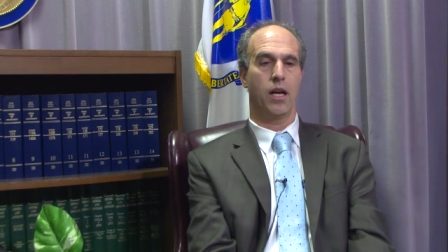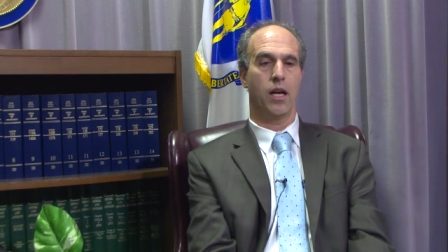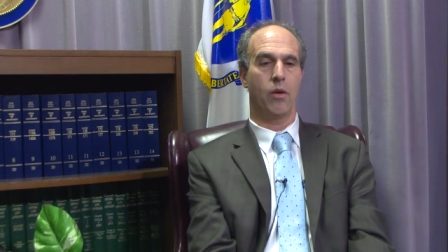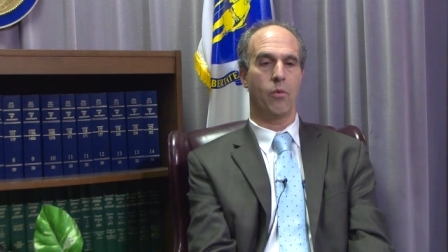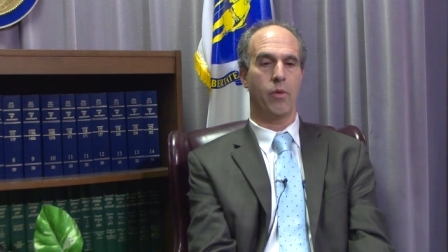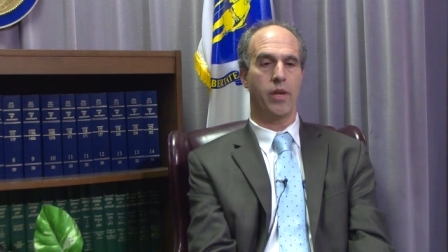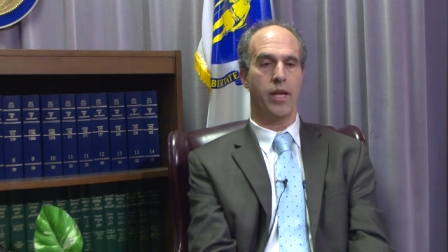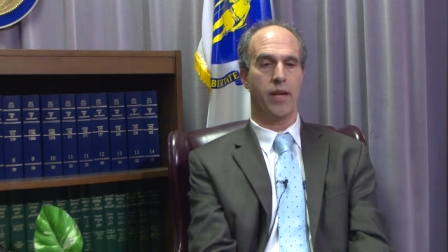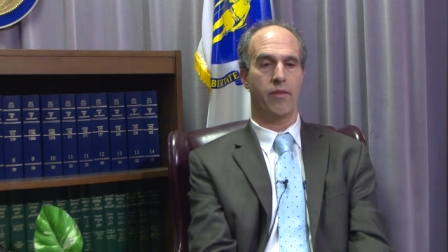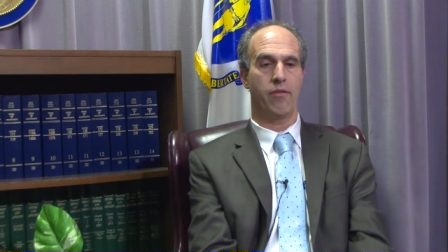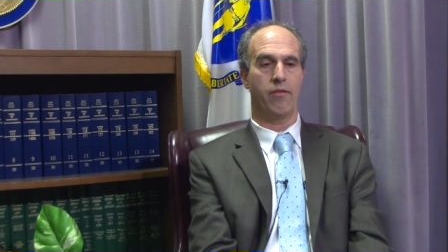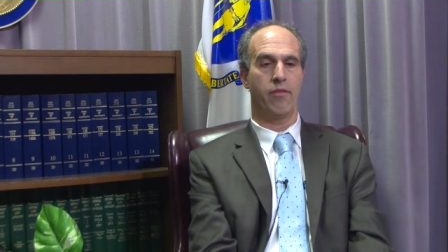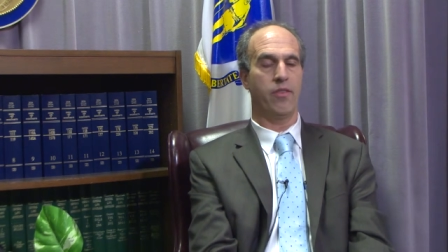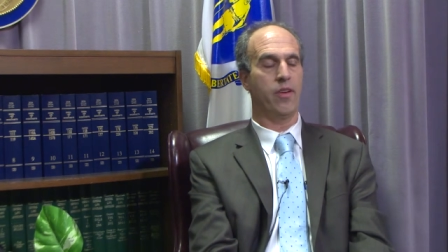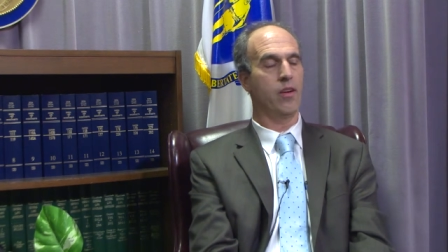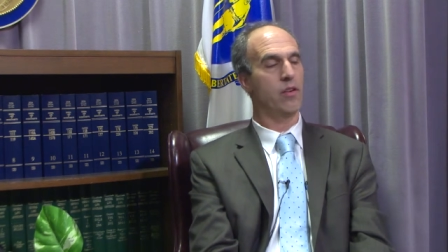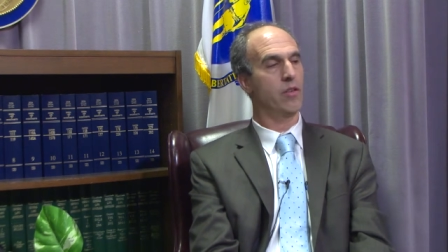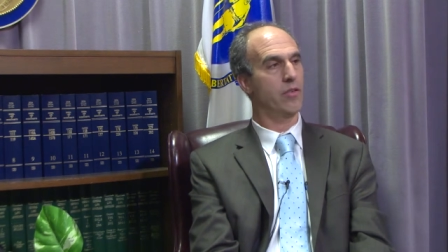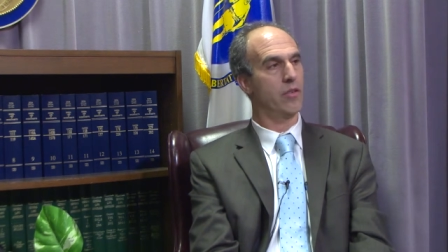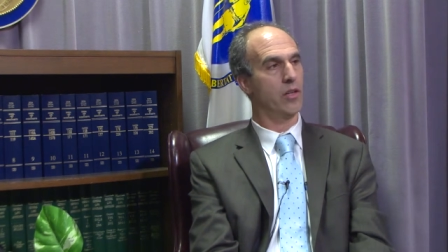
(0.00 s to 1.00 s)
we have
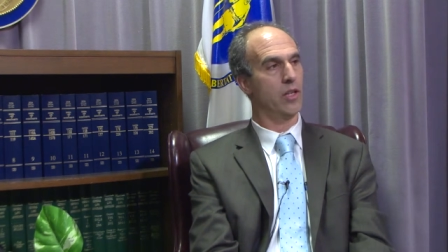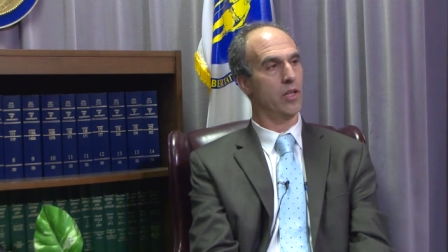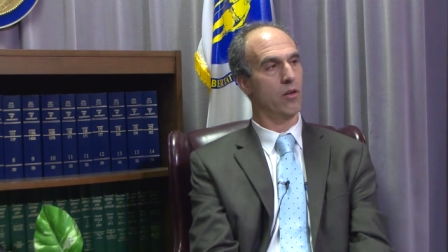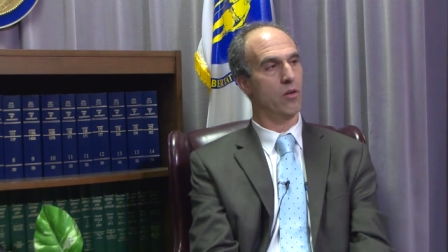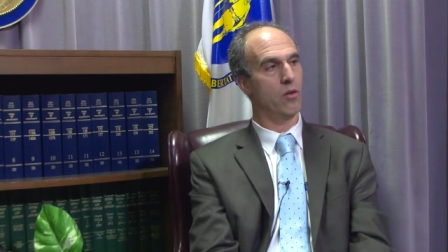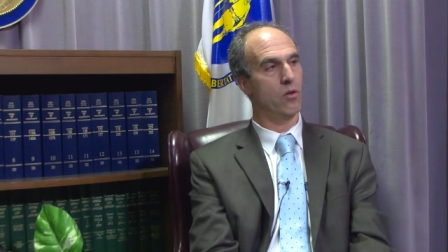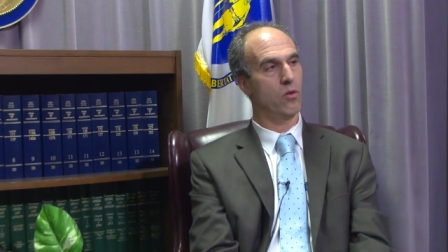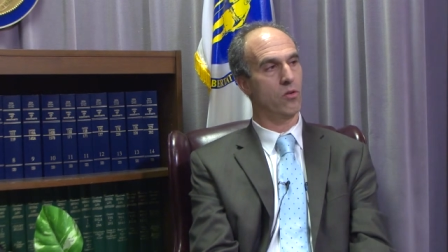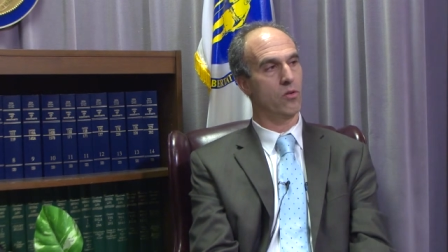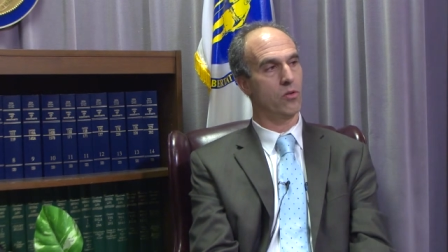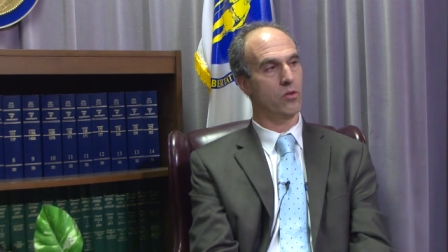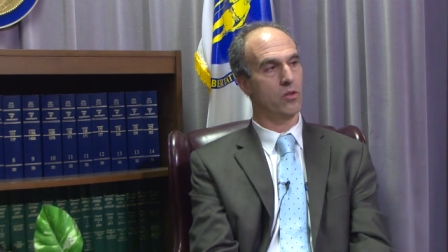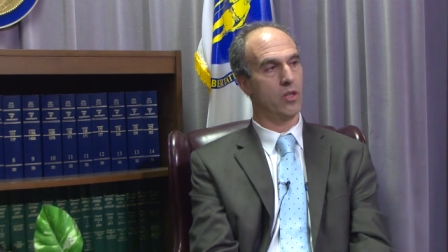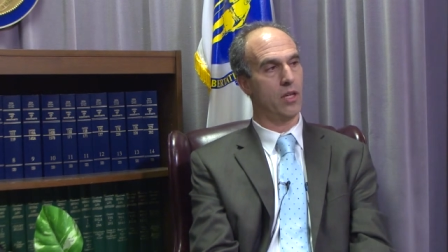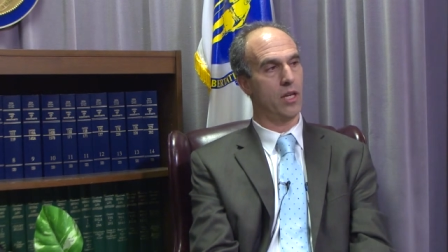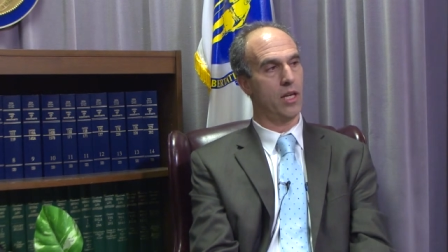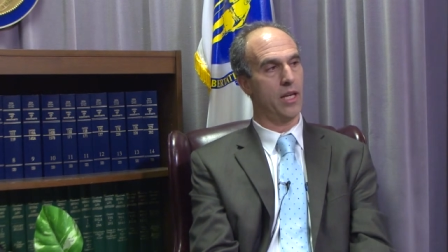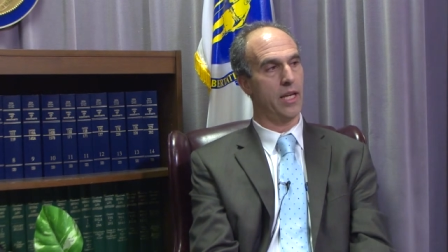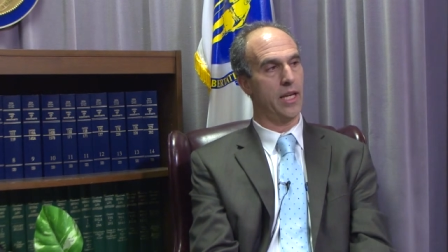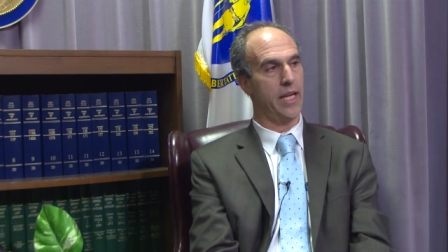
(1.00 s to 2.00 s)
very, very old,
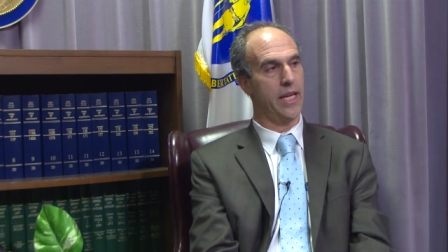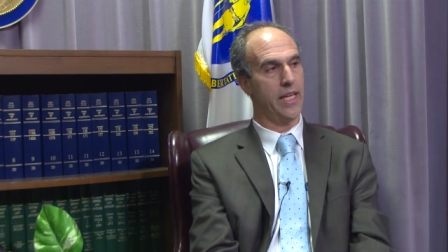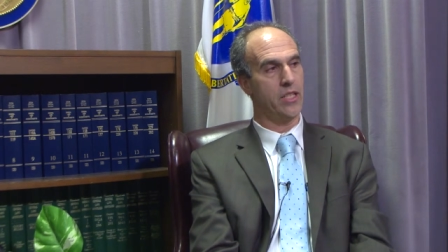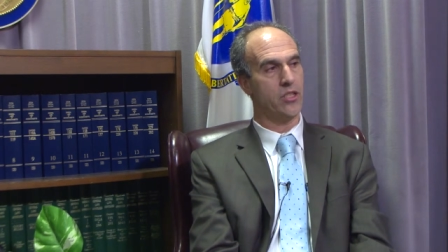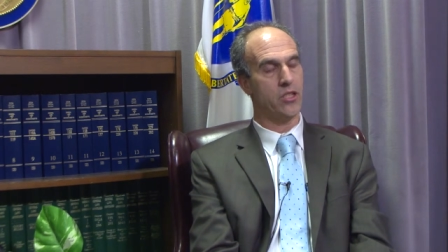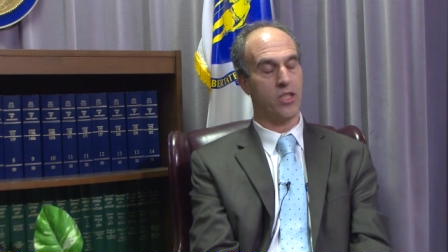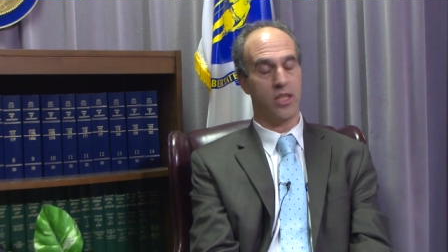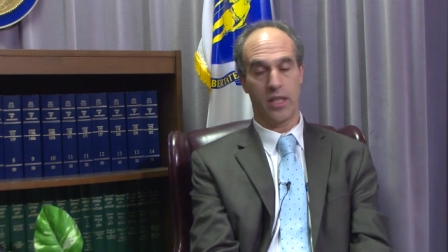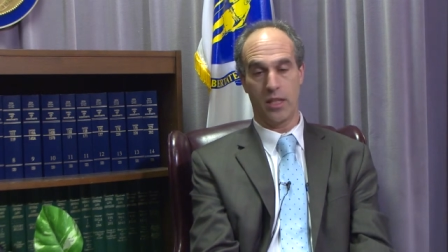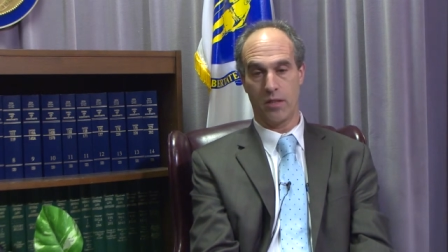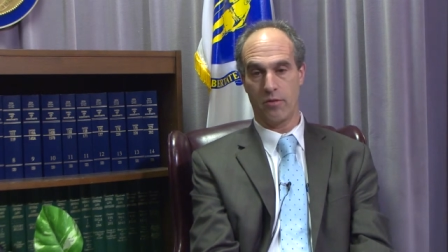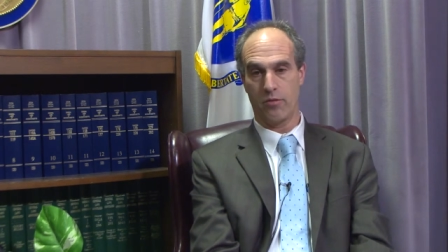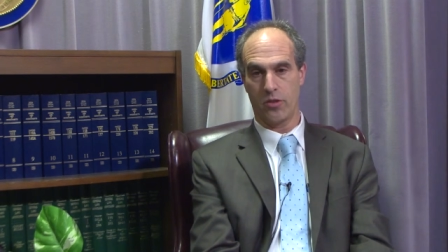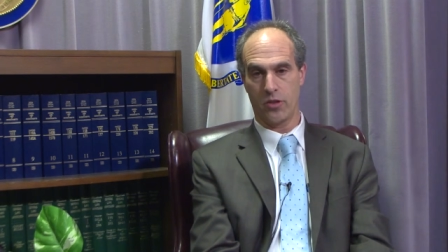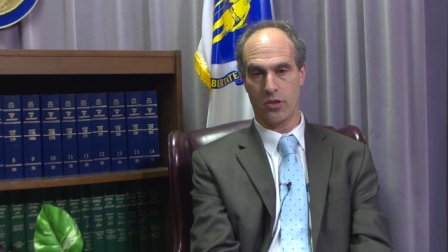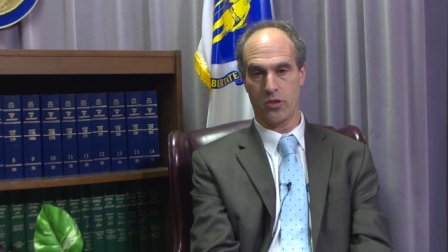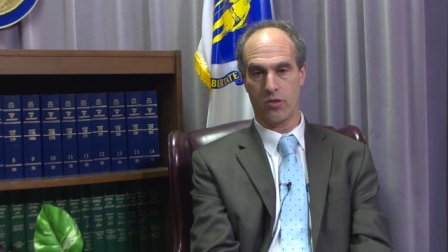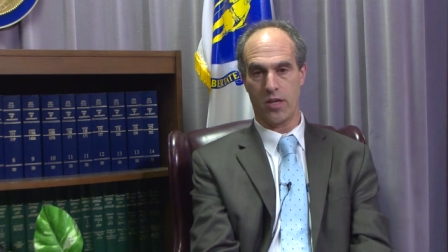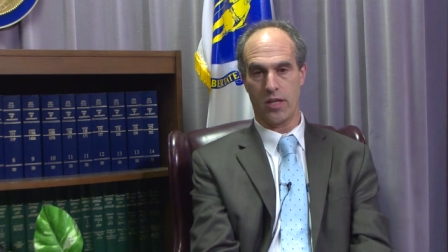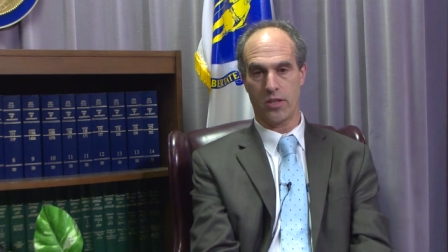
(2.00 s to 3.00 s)
aging
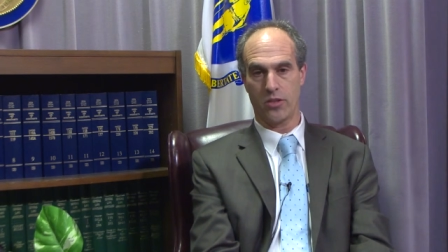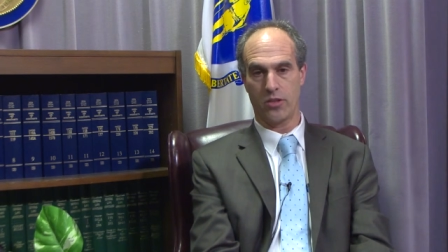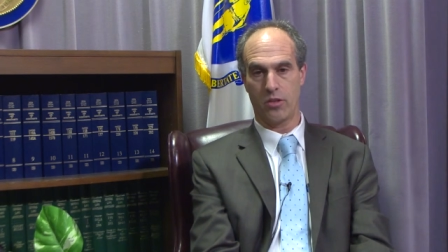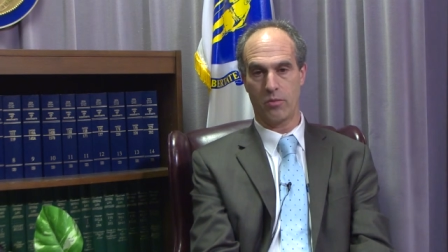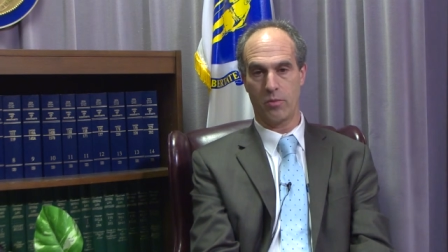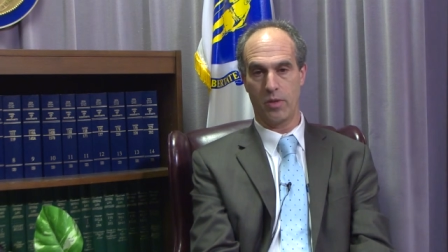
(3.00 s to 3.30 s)
infrastructure.